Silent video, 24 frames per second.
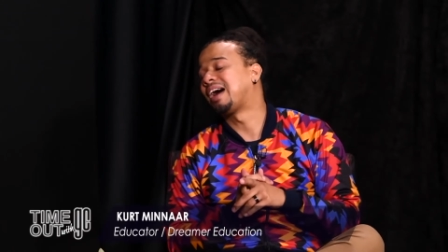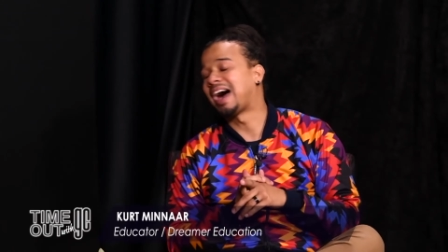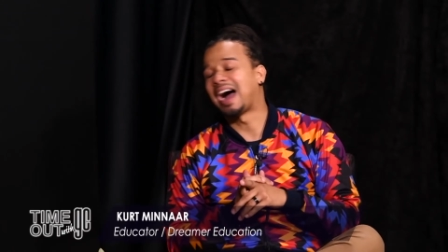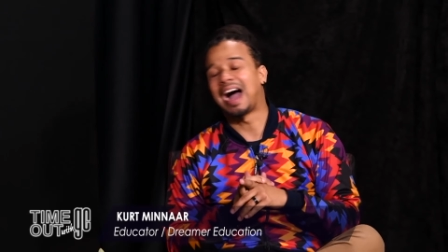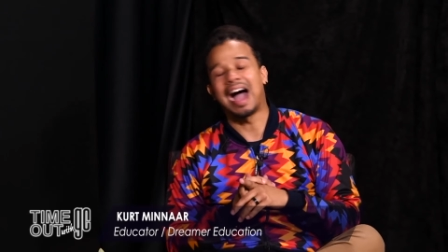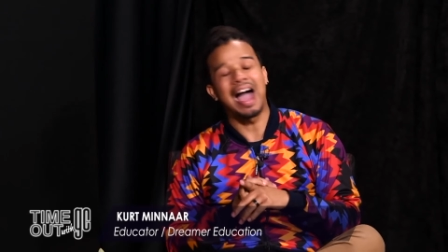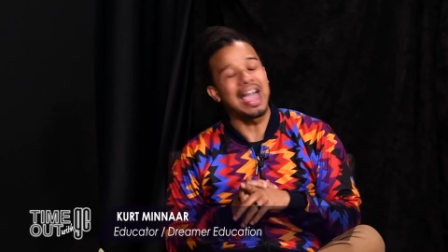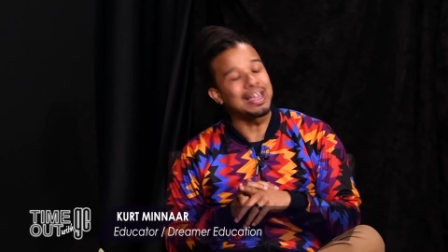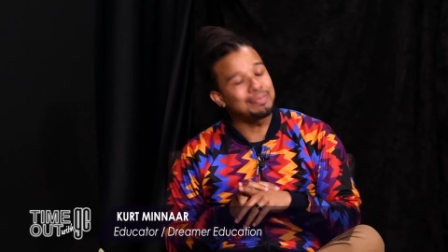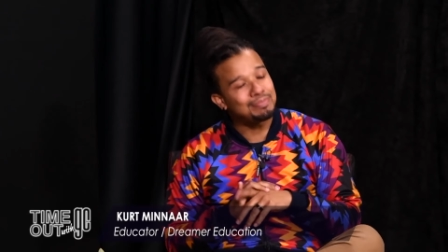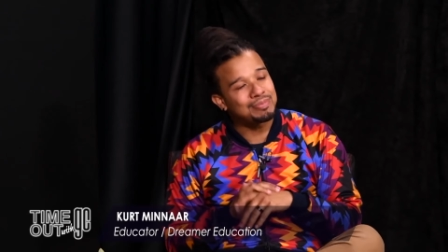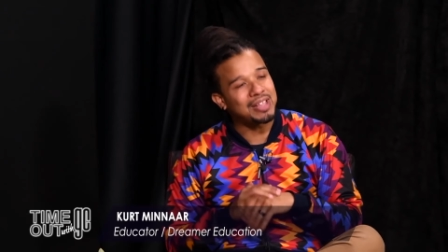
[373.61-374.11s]

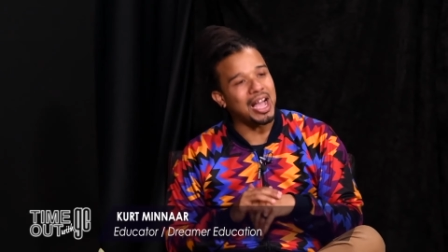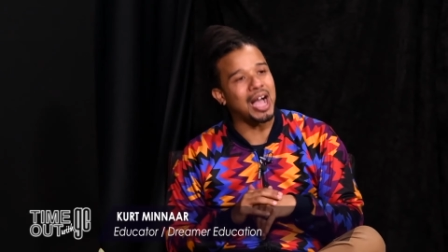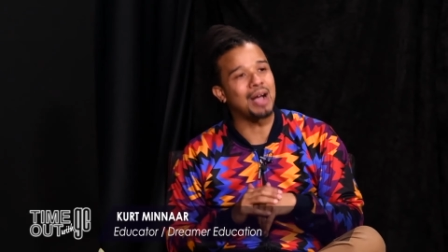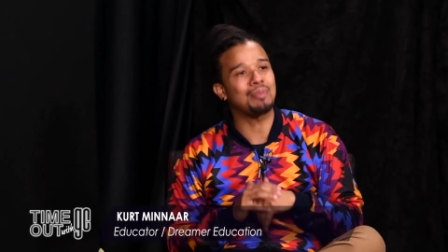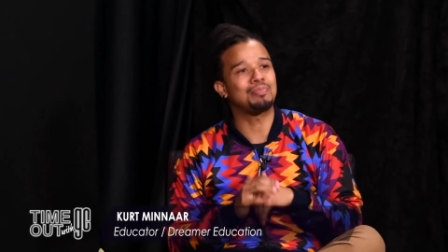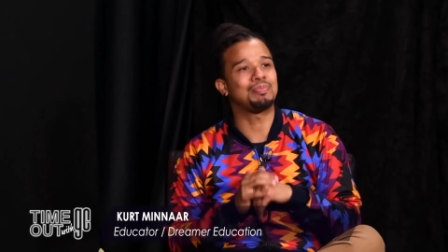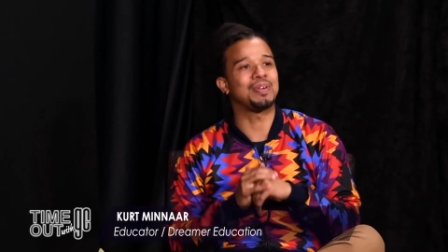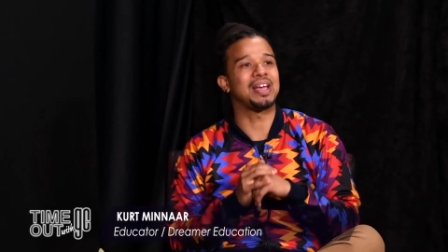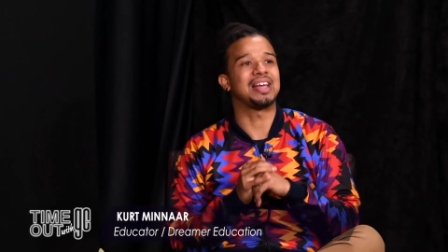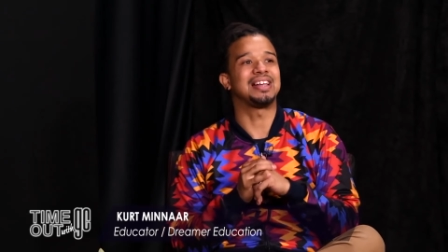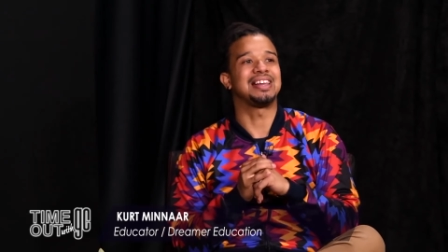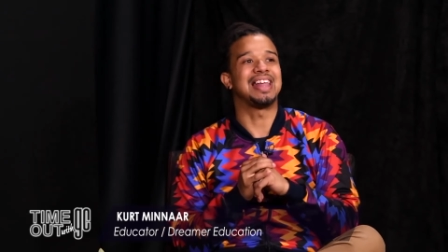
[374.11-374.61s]
hyped
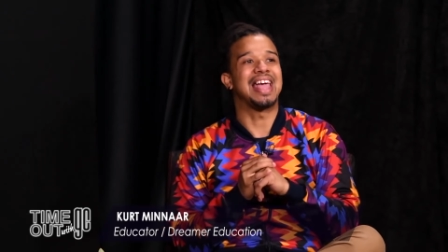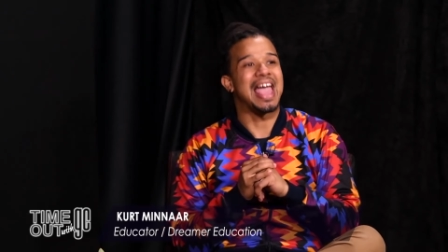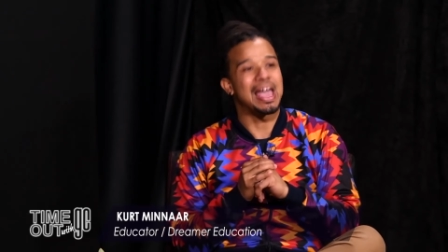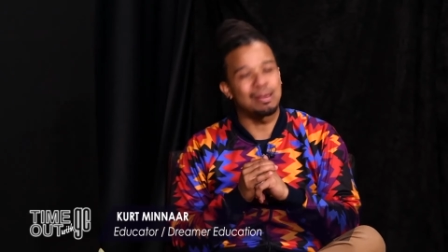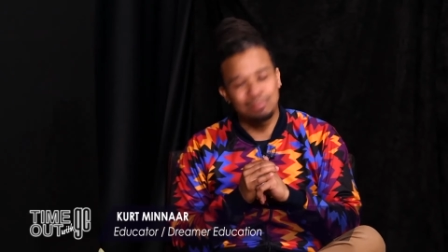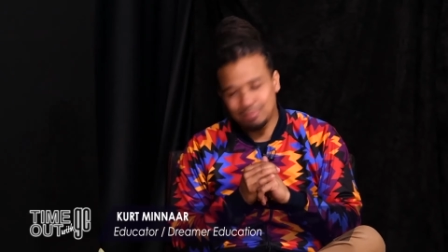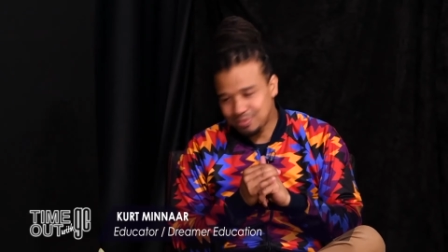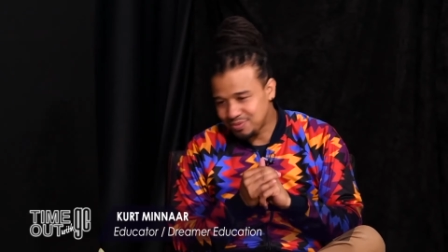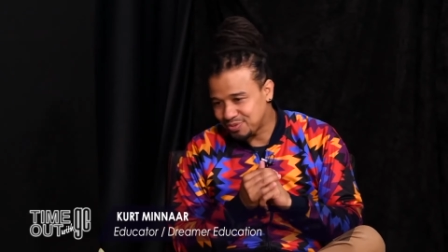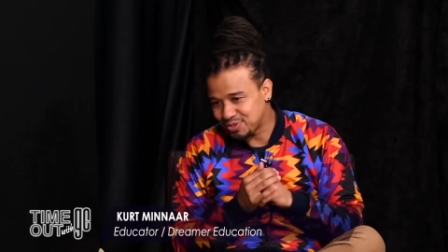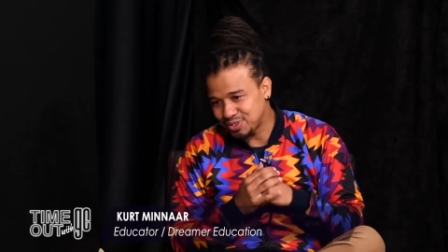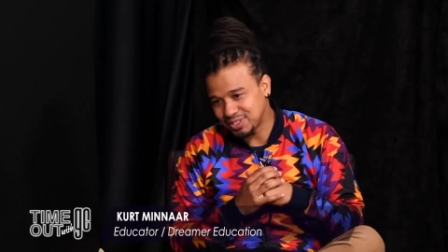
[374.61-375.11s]
up and
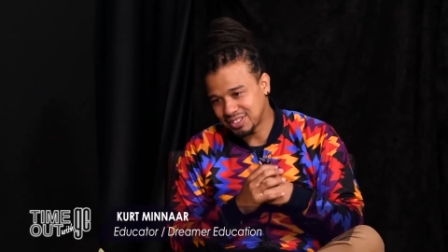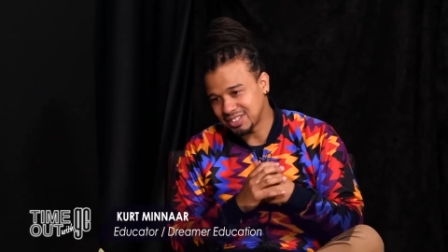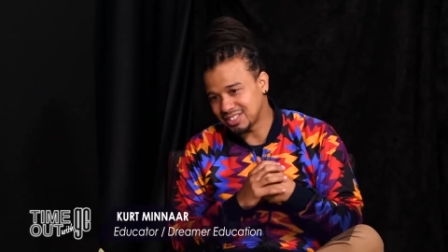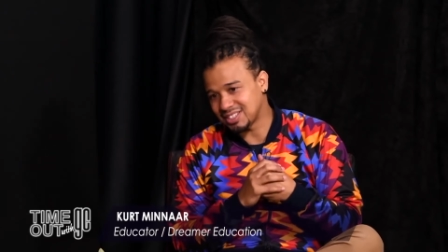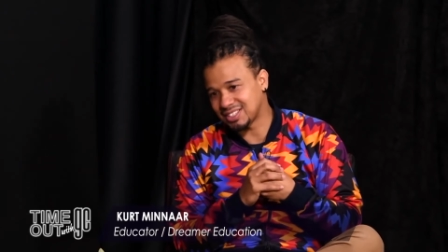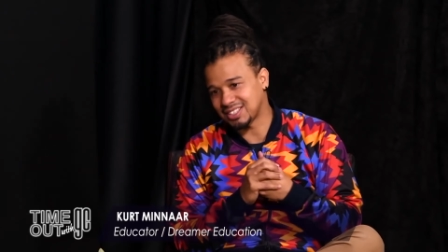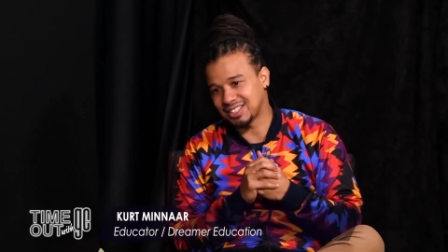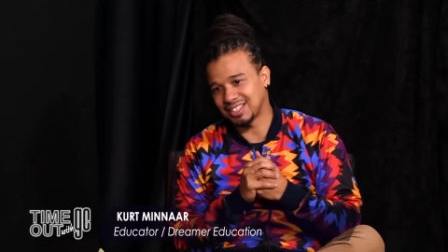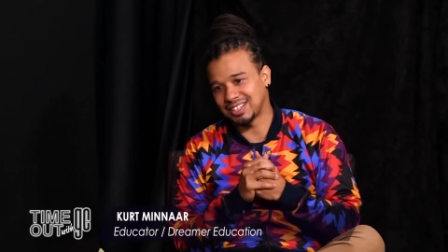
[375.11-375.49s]
amped for this.